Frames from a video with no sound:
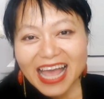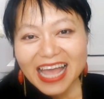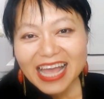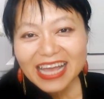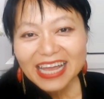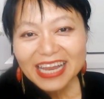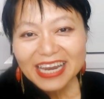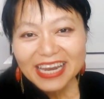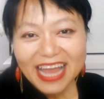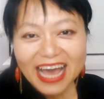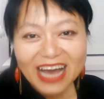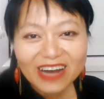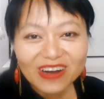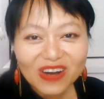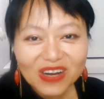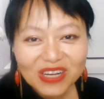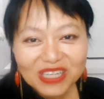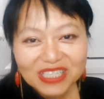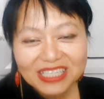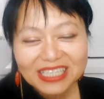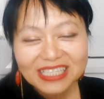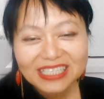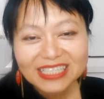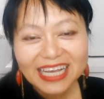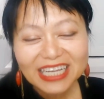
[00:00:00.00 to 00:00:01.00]
Now,
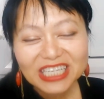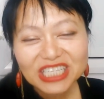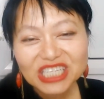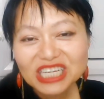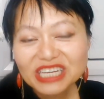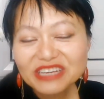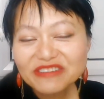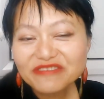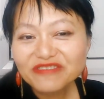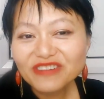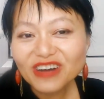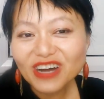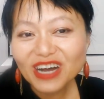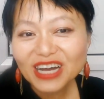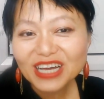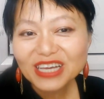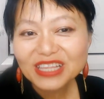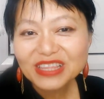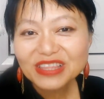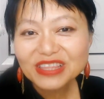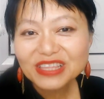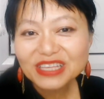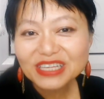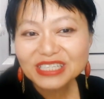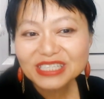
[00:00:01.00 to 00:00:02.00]
Aussies actually
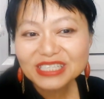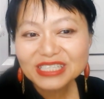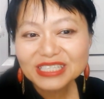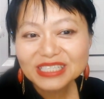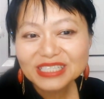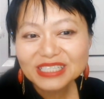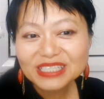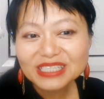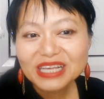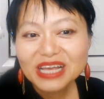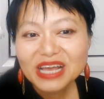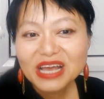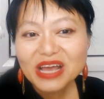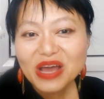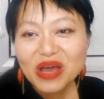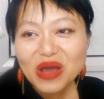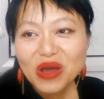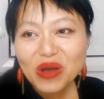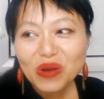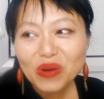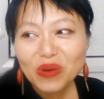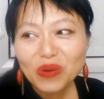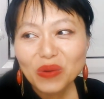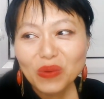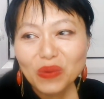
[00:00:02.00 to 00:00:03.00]
find this
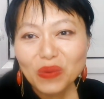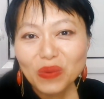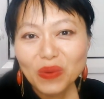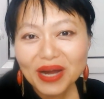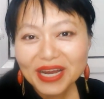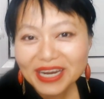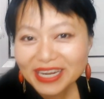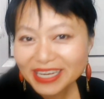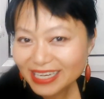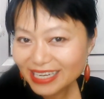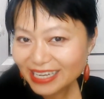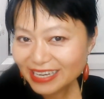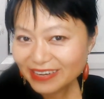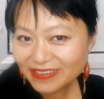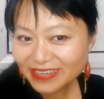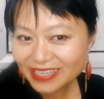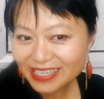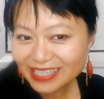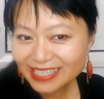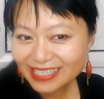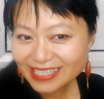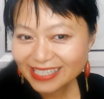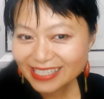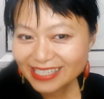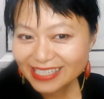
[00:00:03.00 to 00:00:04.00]
quite
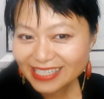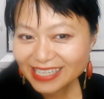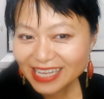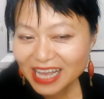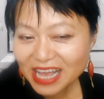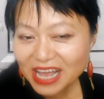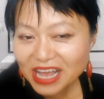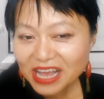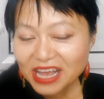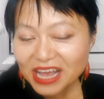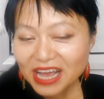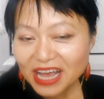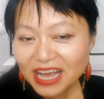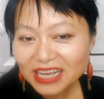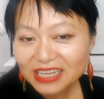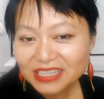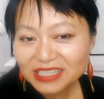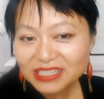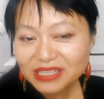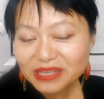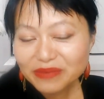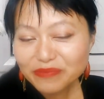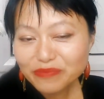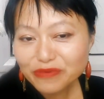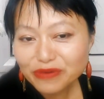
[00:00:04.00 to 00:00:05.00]
hilarious,
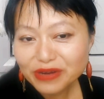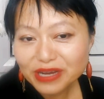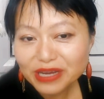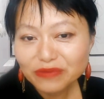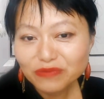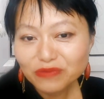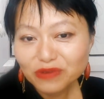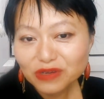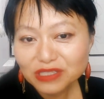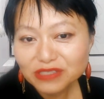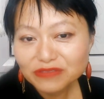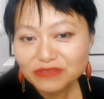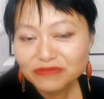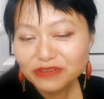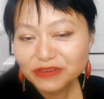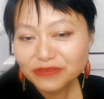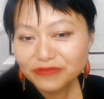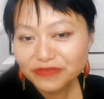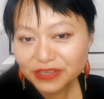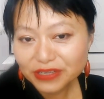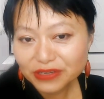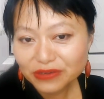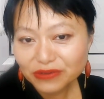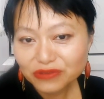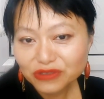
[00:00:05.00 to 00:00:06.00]
as the bread was
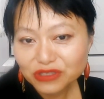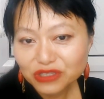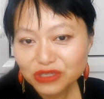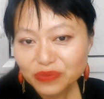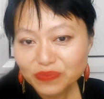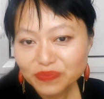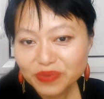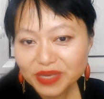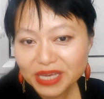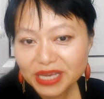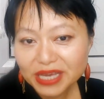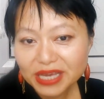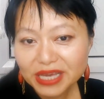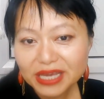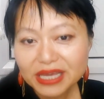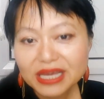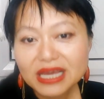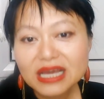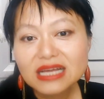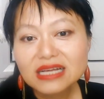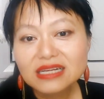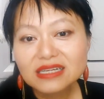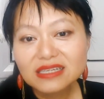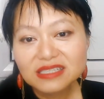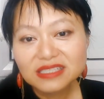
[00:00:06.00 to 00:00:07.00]
revealed to be
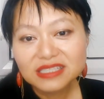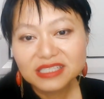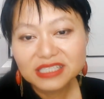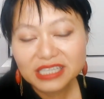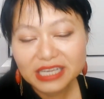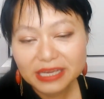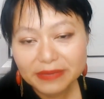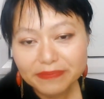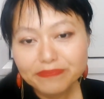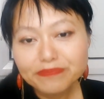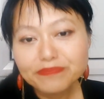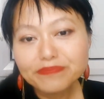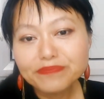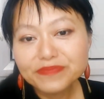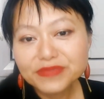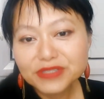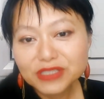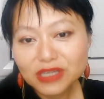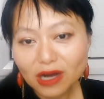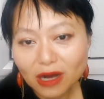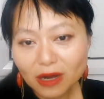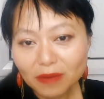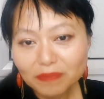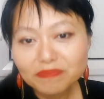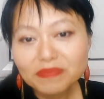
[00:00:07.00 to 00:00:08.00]

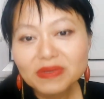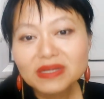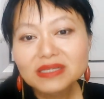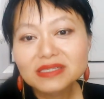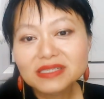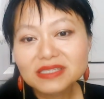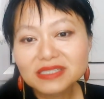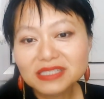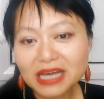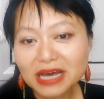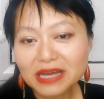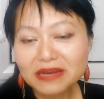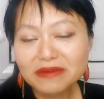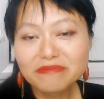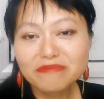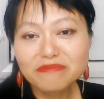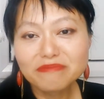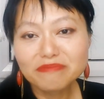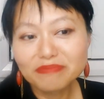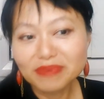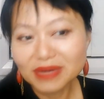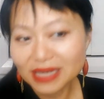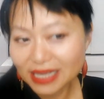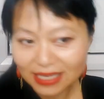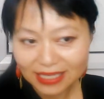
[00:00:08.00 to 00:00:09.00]
tip-top
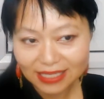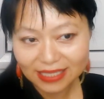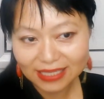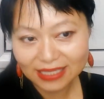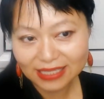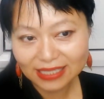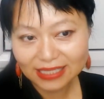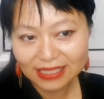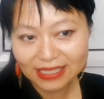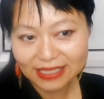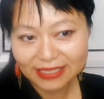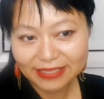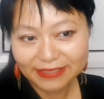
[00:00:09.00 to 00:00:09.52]
sun-blessed.